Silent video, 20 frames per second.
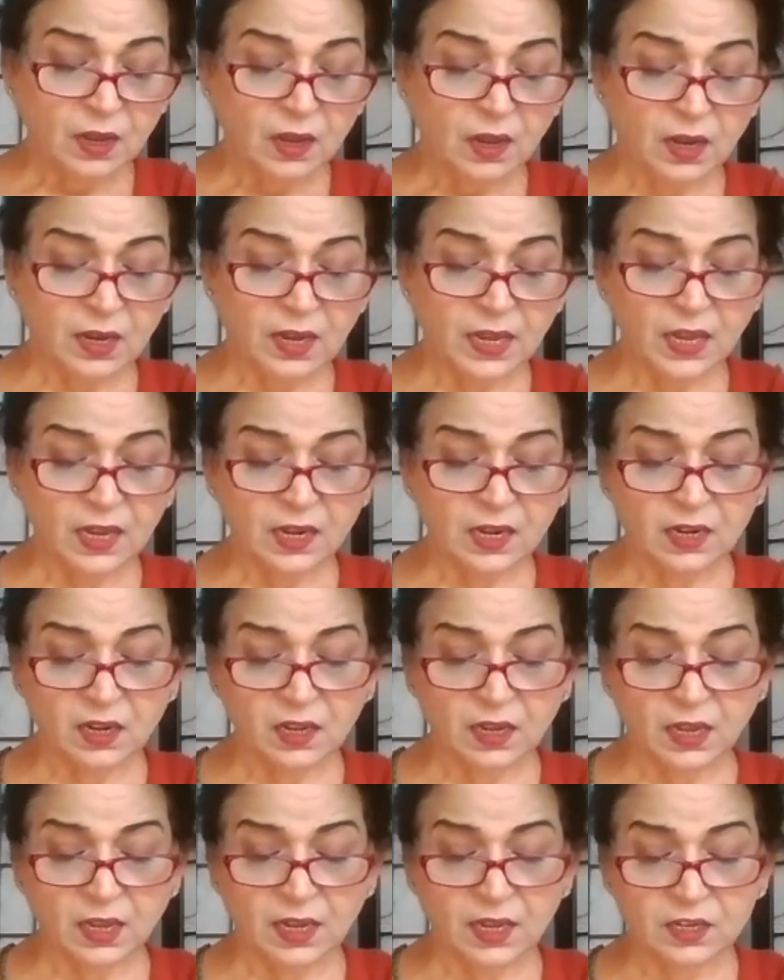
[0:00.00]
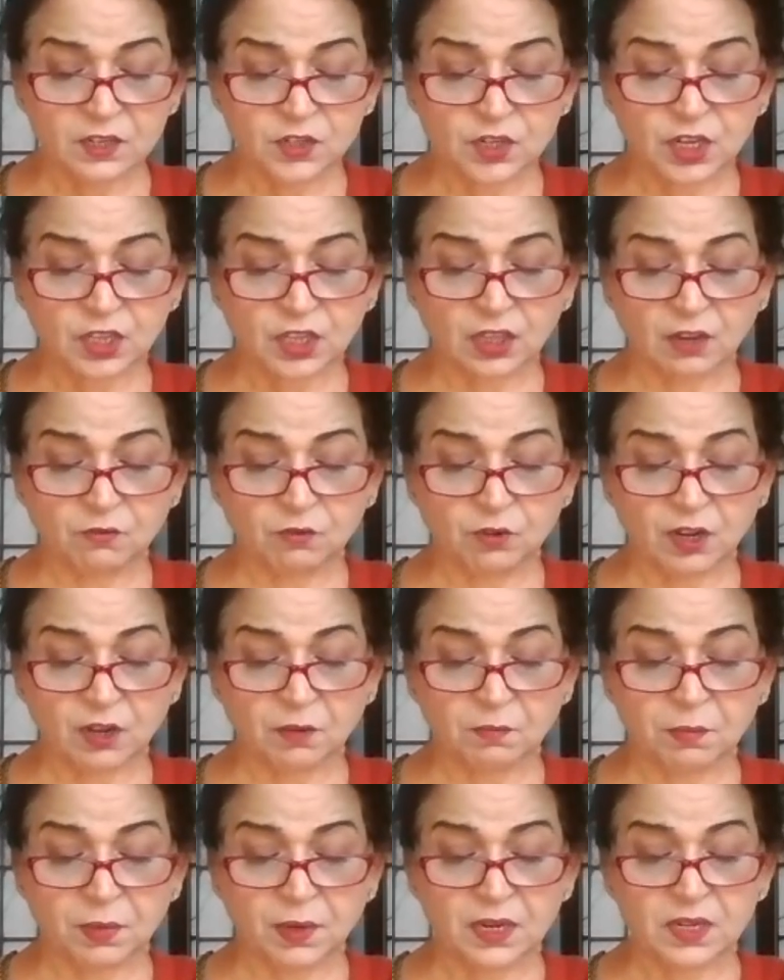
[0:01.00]
Again and again, Sita would
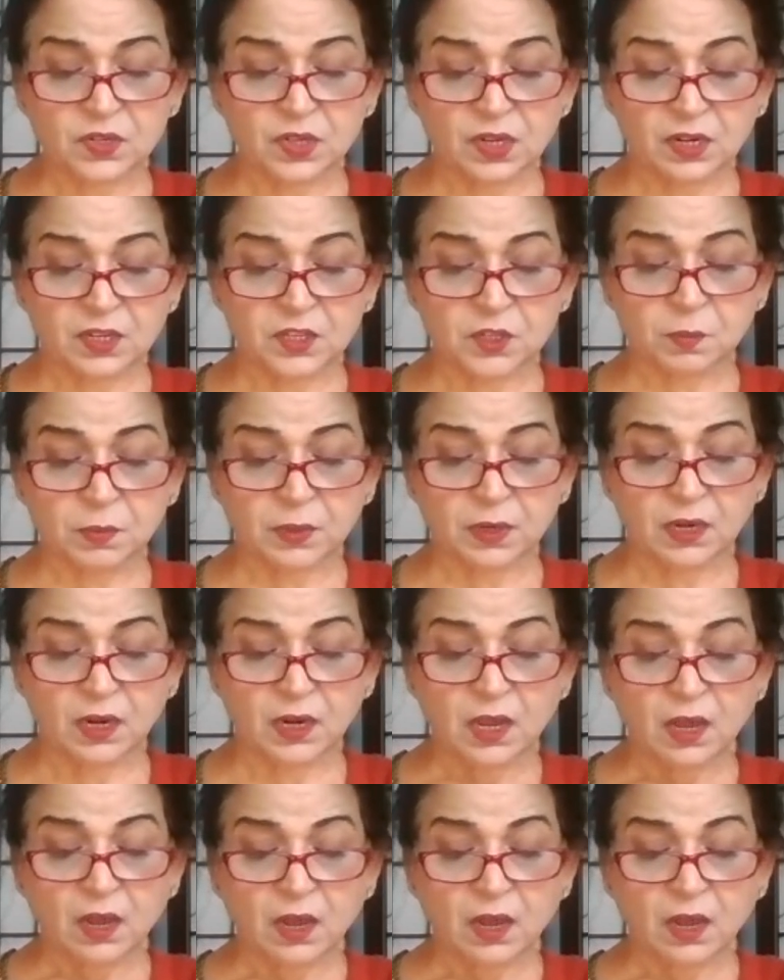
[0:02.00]
embrace her husband.